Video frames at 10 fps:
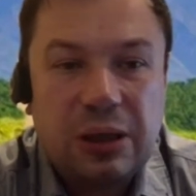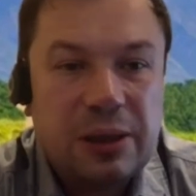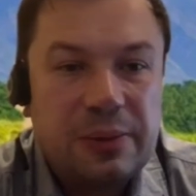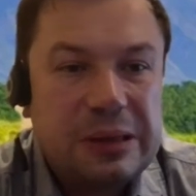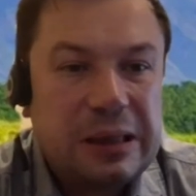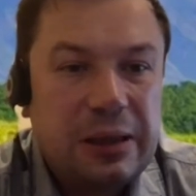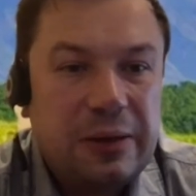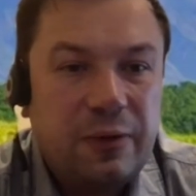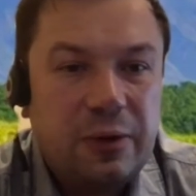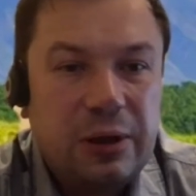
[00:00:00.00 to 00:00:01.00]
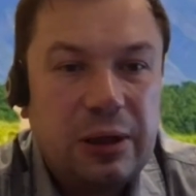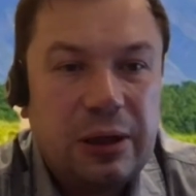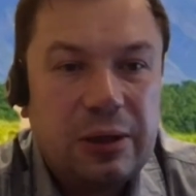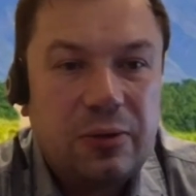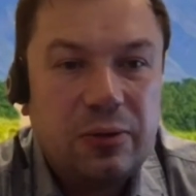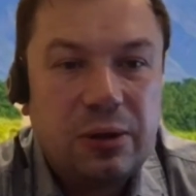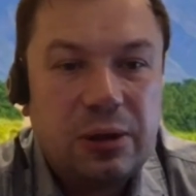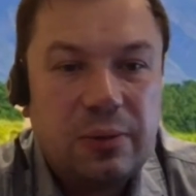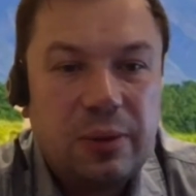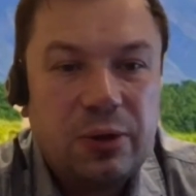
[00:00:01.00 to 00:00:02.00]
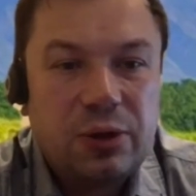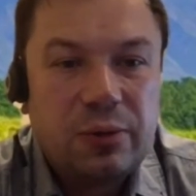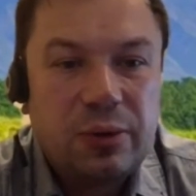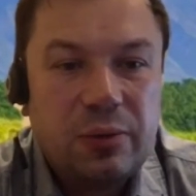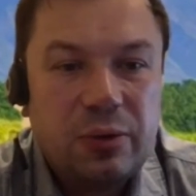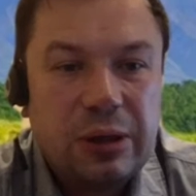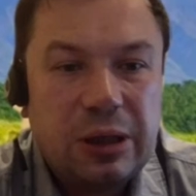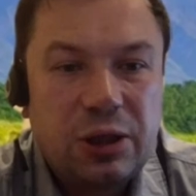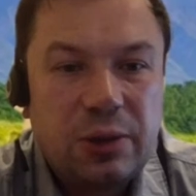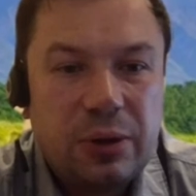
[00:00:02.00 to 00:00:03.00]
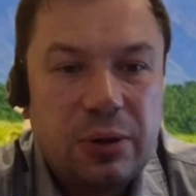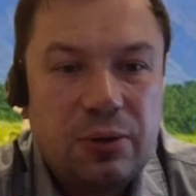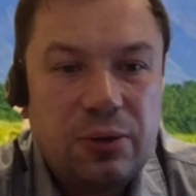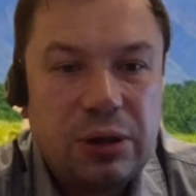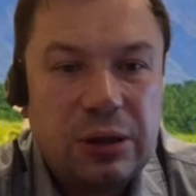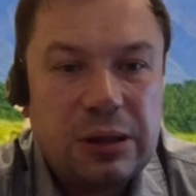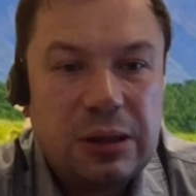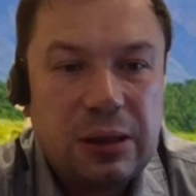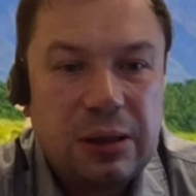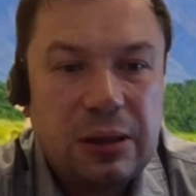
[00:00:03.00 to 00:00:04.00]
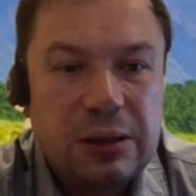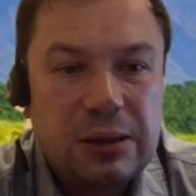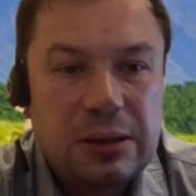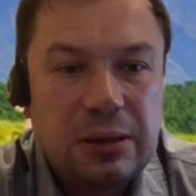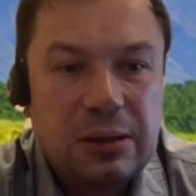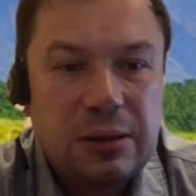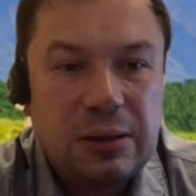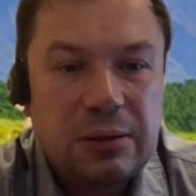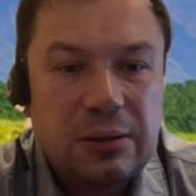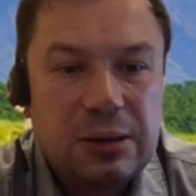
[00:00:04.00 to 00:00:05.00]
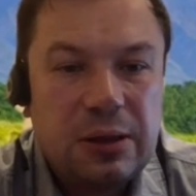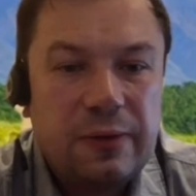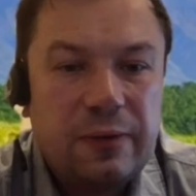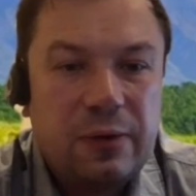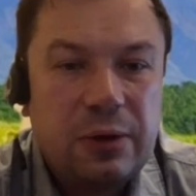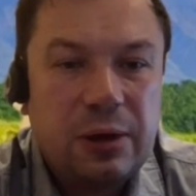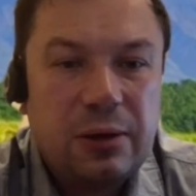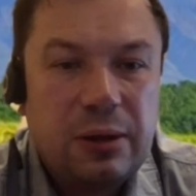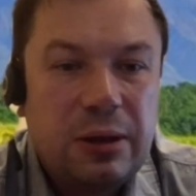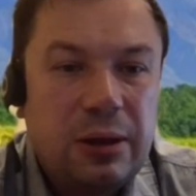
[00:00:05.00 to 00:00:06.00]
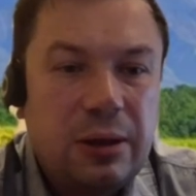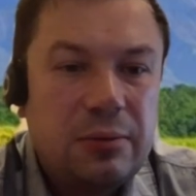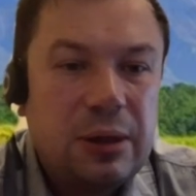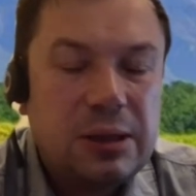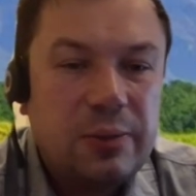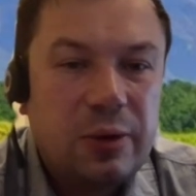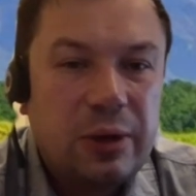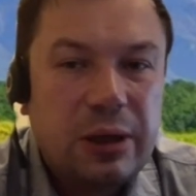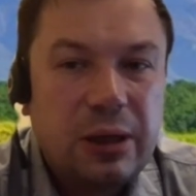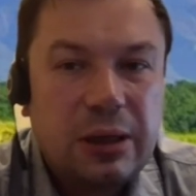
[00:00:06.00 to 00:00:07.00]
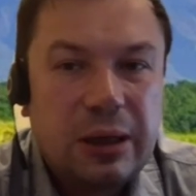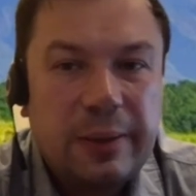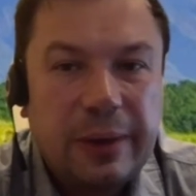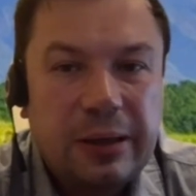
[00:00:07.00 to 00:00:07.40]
We can communicate with the iADMIN directly from the phone and other devices. You can